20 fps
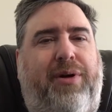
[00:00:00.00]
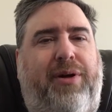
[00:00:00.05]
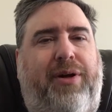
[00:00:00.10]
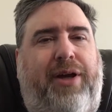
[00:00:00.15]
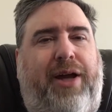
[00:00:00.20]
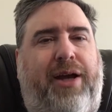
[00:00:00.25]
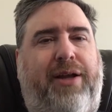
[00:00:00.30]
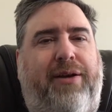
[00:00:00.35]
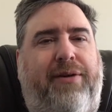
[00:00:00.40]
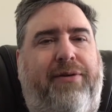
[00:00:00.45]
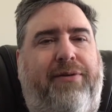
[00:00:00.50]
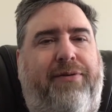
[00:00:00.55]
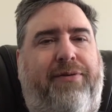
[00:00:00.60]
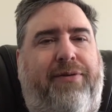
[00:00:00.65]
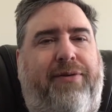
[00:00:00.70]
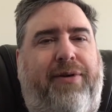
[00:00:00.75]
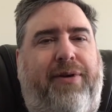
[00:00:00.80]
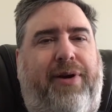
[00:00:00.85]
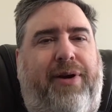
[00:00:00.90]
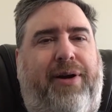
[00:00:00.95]
kind
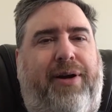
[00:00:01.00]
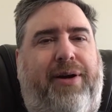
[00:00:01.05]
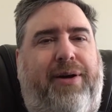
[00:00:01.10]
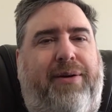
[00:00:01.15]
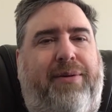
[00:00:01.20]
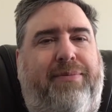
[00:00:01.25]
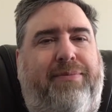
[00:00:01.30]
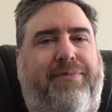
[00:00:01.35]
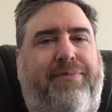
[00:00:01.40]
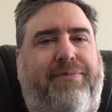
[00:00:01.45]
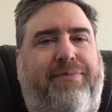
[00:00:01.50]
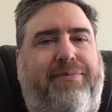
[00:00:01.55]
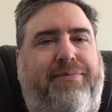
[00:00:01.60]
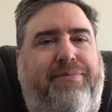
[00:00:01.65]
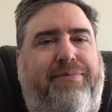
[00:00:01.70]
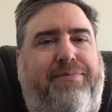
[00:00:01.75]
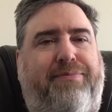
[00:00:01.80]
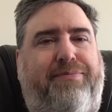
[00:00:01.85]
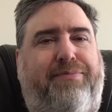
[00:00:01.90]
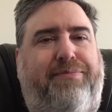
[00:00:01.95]
of
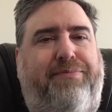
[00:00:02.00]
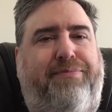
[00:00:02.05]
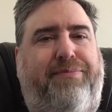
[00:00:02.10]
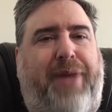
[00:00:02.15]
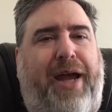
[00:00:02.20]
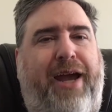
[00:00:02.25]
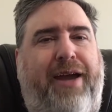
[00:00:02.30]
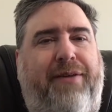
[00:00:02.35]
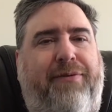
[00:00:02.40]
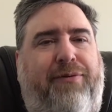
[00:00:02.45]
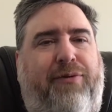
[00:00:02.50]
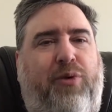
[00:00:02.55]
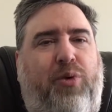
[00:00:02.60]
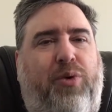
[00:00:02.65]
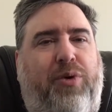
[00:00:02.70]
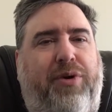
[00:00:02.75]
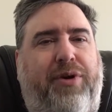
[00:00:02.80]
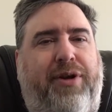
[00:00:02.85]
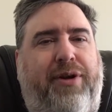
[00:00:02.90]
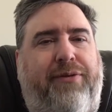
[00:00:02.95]
pay it
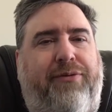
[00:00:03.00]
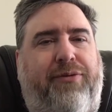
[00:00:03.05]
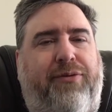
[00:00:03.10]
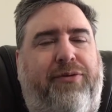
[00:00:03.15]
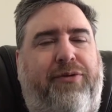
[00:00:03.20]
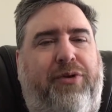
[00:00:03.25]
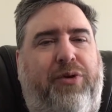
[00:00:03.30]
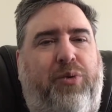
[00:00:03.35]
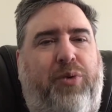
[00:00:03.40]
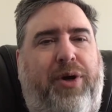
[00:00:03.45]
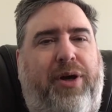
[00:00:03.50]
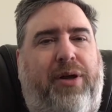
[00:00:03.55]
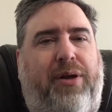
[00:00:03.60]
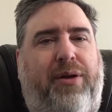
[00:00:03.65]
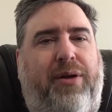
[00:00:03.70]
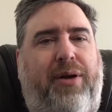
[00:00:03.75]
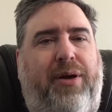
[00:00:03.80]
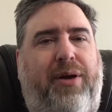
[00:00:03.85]
forward, if you will,